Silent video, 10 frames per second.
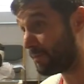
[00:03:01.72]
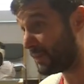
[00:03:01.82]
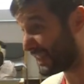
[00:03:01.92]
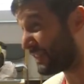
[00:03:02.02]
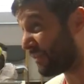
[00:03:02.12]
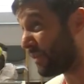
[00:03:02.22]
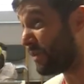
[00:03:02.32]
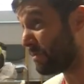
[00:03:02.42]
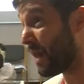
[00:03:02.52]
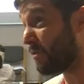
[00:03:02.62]
sent a very
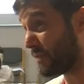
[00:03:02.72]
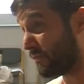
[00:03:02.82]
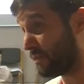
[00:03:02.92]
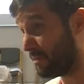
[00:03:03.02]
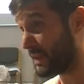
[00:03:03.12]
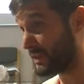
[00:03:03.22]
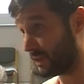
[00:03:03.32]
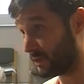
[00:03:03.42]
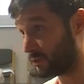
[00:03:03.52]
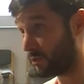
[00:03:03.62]
powerful
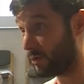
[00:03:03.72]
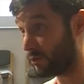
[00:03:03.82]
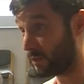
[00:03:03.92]
message to those